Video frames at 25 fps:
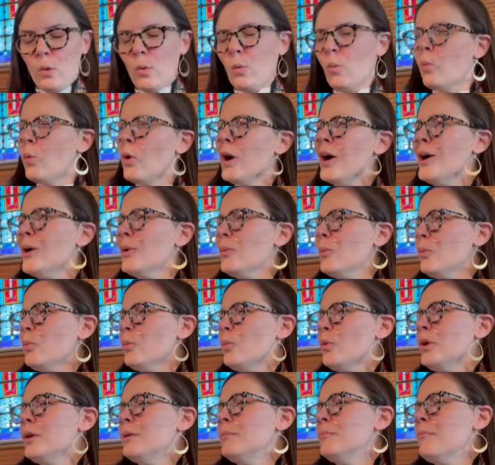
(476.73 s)
what
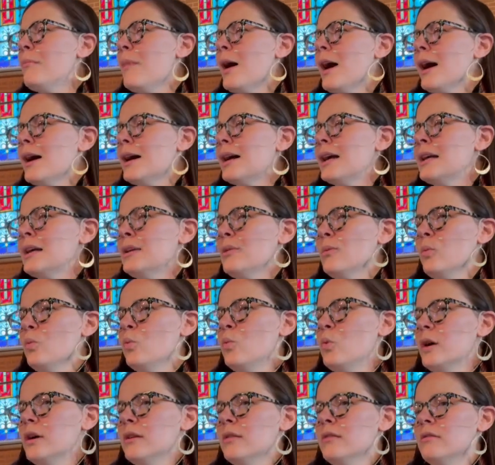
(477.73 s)
would my
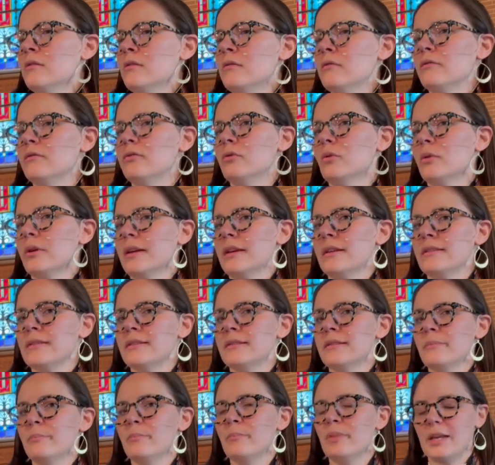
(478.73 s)
one
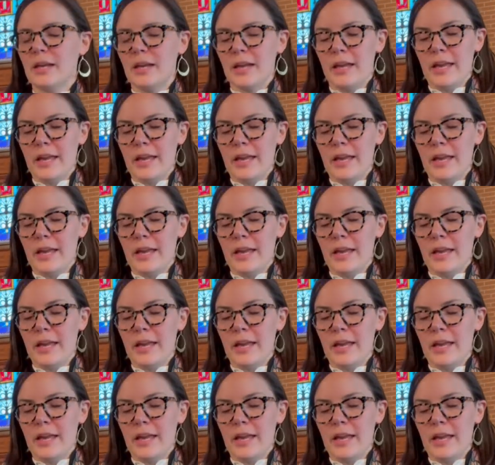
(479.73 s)
voice be